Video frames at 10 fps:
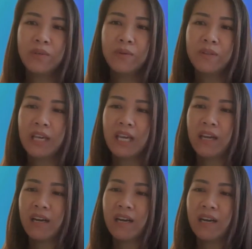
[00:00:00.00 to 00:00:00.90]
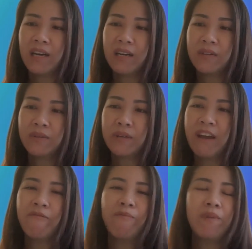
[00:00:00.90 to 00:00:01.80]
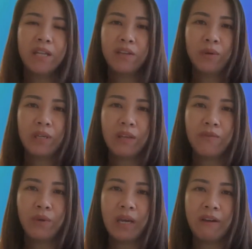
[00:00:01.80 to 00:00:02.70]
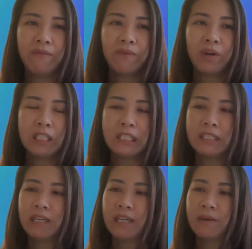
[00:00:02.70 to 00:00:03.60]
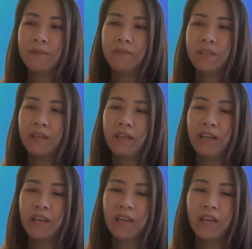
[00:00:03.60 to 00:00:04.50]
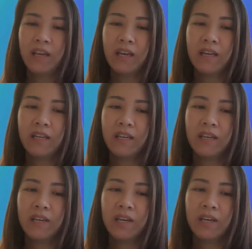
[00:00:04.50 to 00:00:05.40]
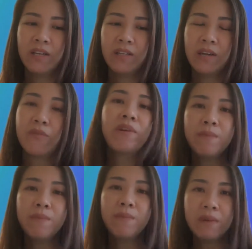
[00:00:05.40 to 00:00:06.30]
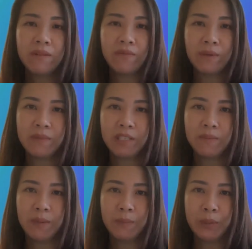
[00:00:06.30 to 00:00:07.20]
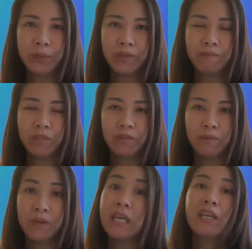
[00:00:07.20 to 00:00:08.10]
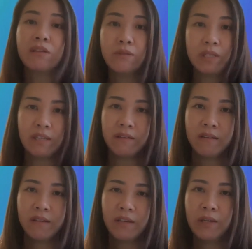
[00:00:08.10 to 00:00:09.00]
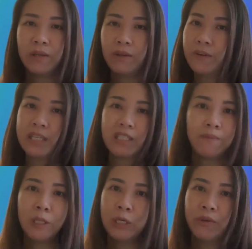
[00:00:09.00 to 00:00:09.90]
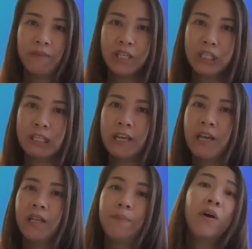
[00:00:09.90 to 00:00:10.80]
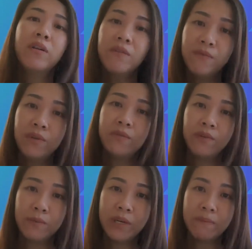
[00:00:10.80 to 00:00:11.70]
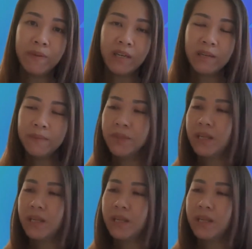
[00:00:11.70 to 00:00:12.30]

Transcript: do you think could have been, you know, if you have gotten the agreement from these people to be included? You know, for example, you mentioned the point of view from Rigpa,